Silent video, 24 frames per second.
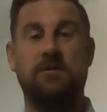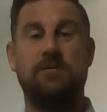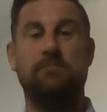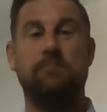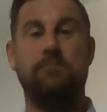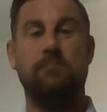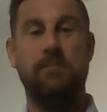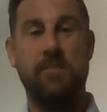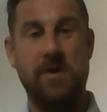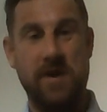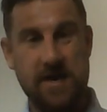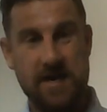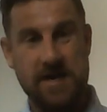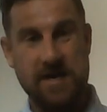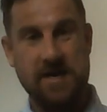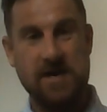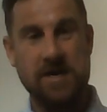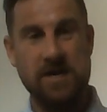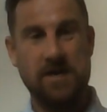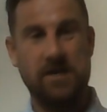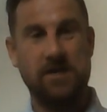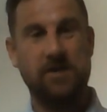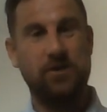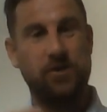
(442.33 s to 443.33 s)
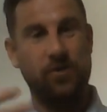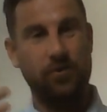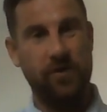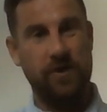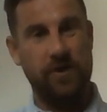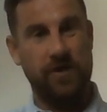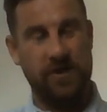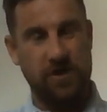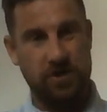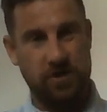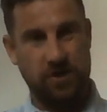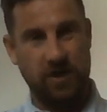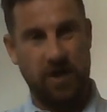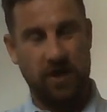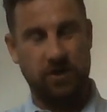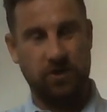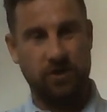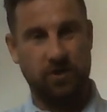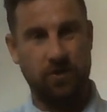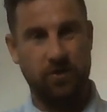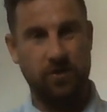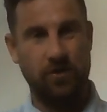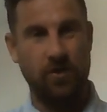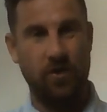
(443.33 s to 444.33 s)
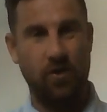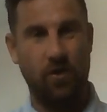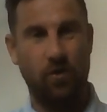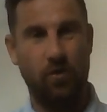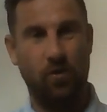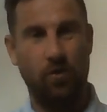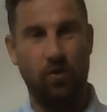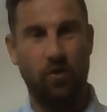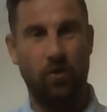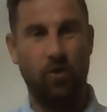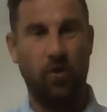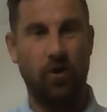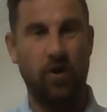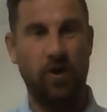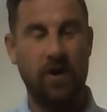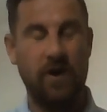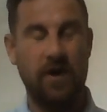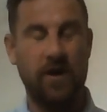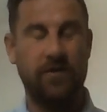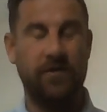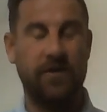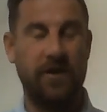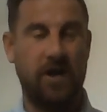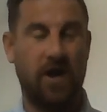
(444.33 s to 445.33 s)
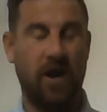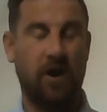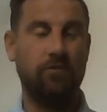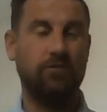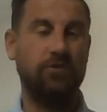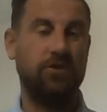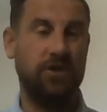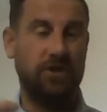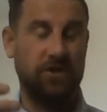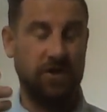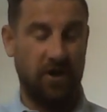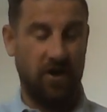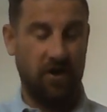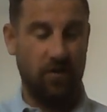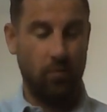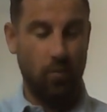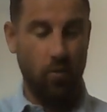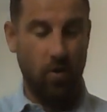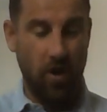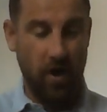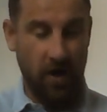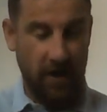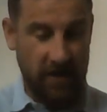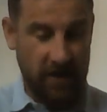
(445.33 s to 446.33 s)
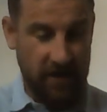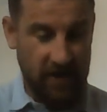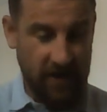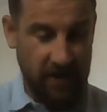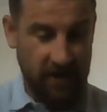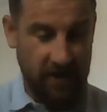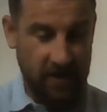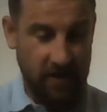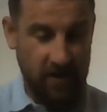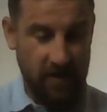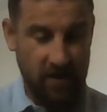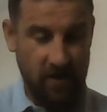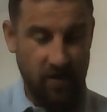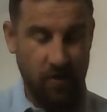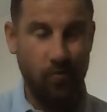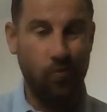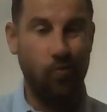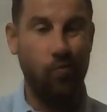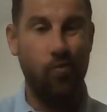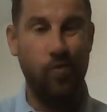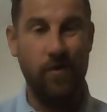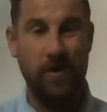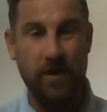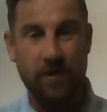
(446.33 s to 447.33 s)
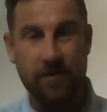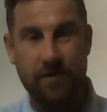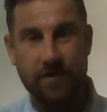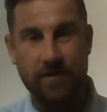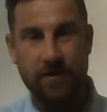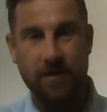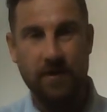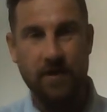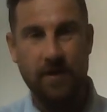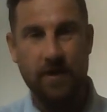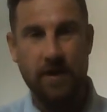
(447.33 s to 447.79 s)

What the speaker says: me doing the session, or the coaches that I'm working with,